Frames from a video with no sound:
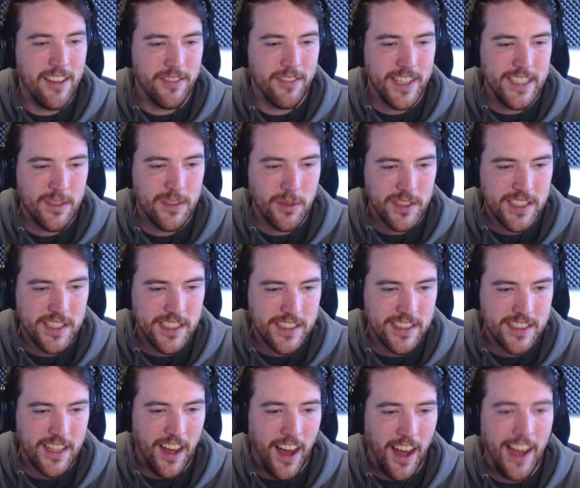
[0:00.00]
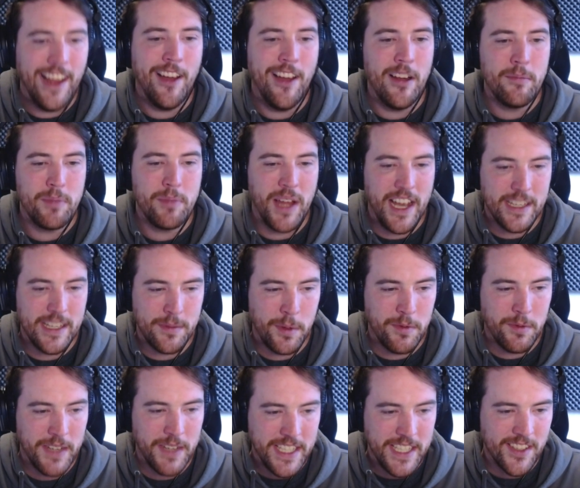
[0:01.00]
resources to ion plasma
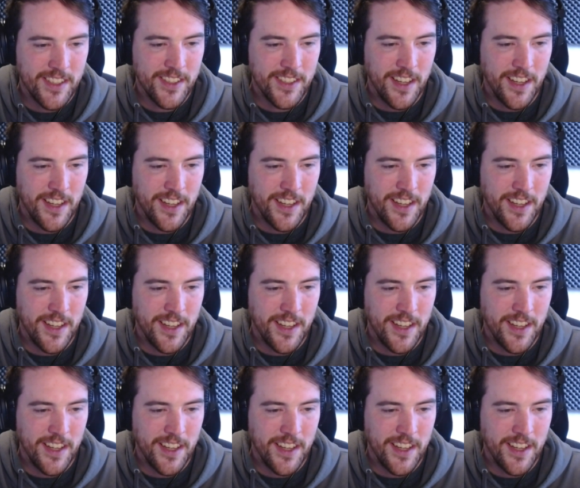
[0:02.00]
research